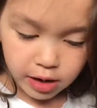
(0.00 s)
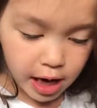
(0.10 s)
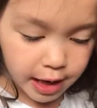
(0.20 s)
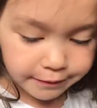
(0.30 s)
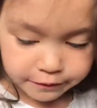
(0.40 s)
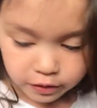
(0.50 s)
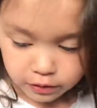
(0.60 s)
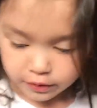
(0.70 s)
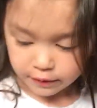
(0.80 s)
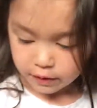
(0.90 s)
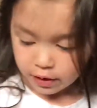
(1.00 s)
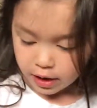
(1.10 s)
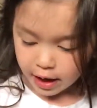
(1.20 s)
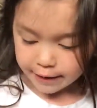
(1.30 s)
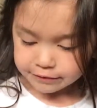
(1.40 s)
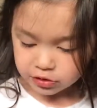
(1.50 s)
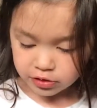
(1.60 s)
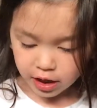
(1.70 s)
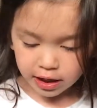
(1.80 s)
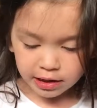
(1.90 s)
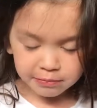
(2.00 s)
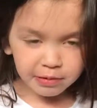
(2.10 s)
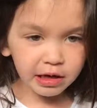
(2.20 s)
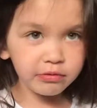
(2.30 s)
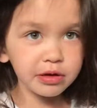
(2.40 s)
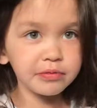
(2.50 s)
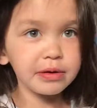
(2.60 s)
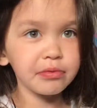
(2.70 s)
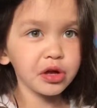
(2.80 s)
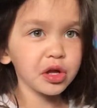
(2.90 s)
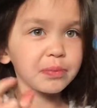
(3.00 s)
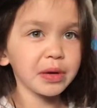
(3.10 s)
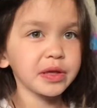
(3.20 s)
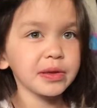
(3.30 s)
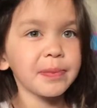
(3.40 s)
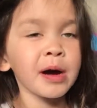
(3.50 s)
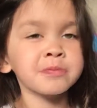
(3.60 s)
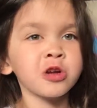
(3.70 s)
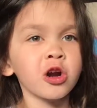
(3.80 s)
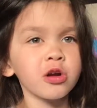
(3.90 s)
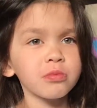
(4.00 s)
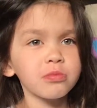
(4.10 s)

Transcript: After the egg and bake one, we were gonna make the Pop-Tart.